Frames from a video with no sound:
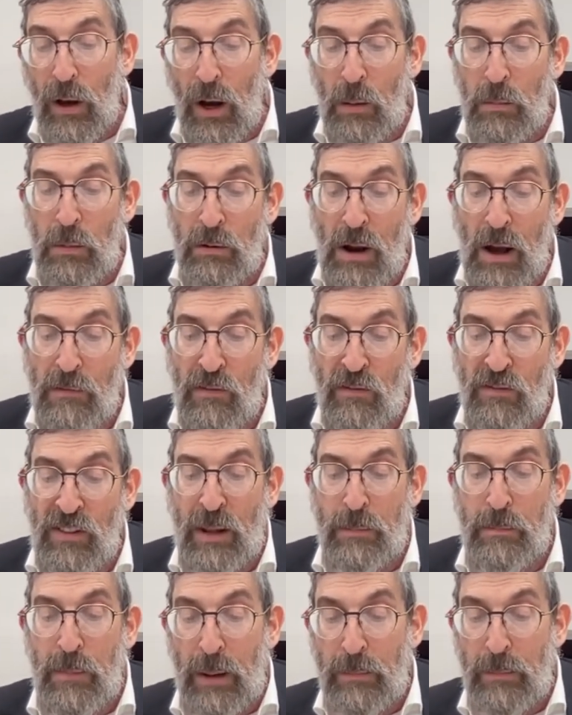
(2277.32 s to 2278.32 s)

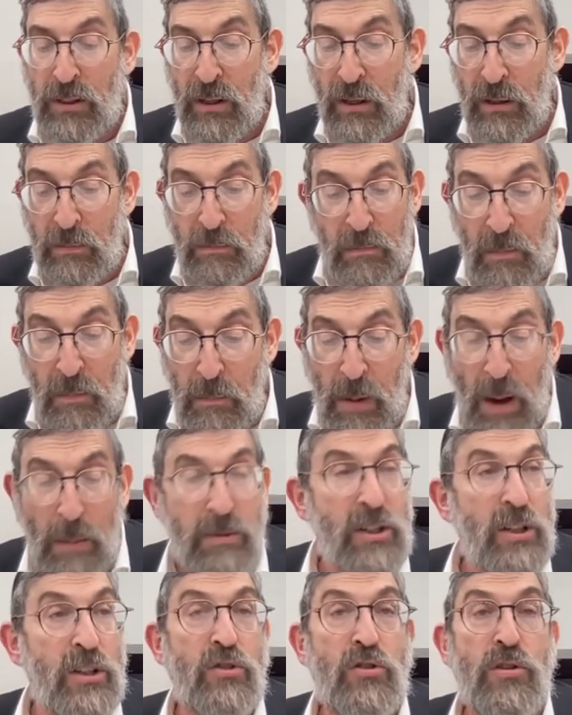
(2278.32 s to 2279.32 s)

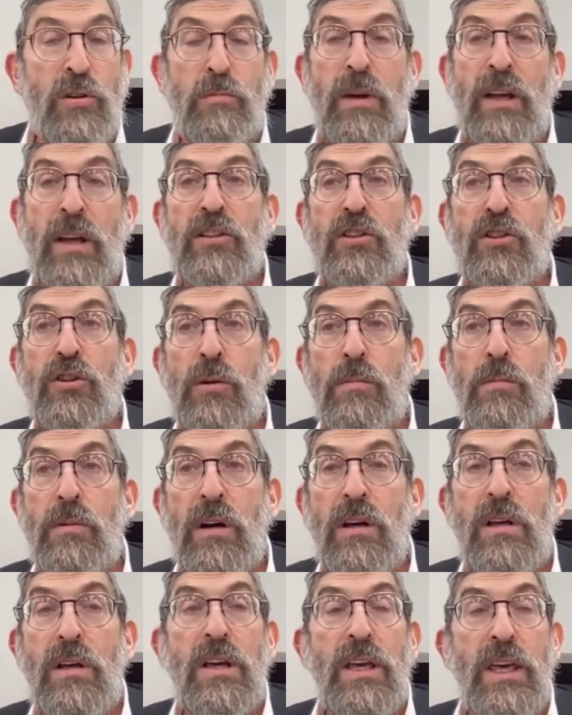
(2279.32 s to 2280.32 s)
Mamash a tremendous
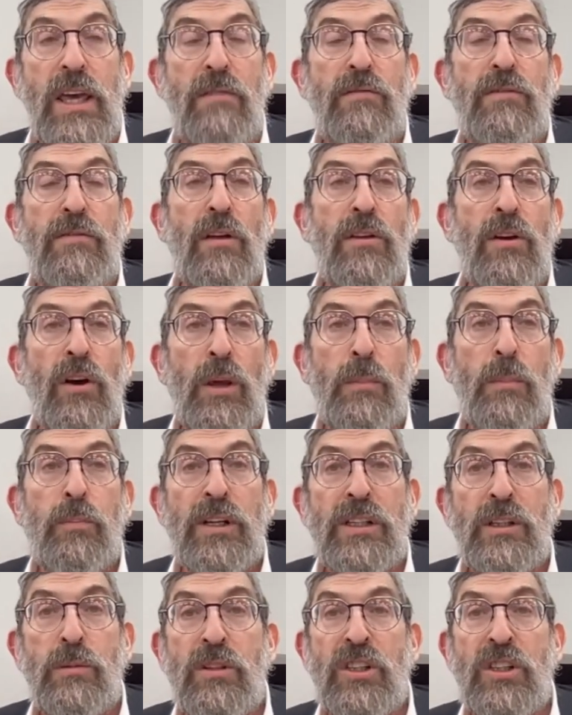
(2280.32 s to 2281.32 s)
chumra. Even though the only
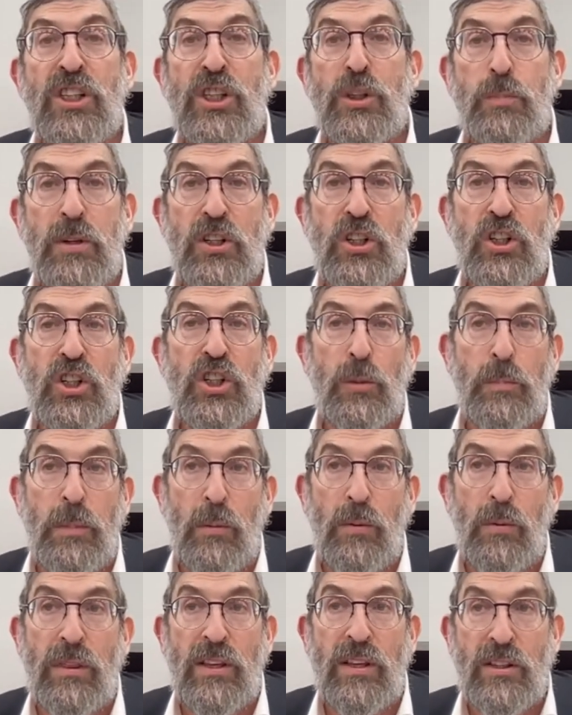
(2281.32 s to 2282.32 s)
person we're suspicious she'll be
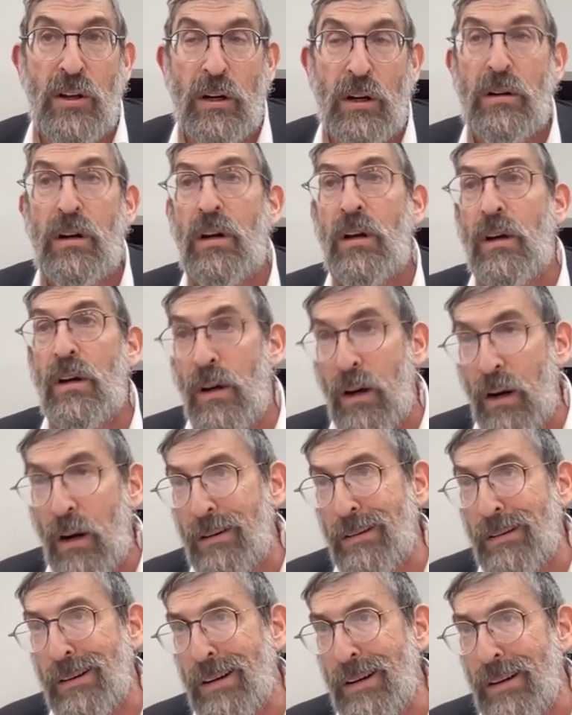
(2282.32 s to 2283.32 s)
with is
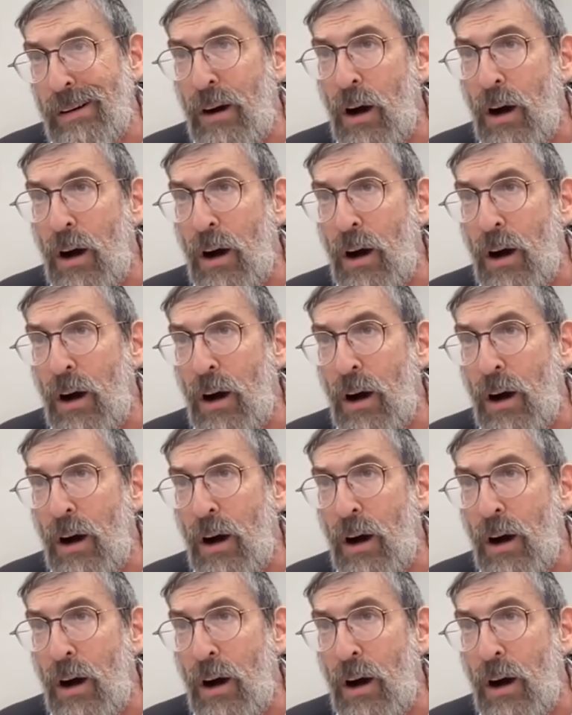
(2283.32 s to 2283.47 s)
her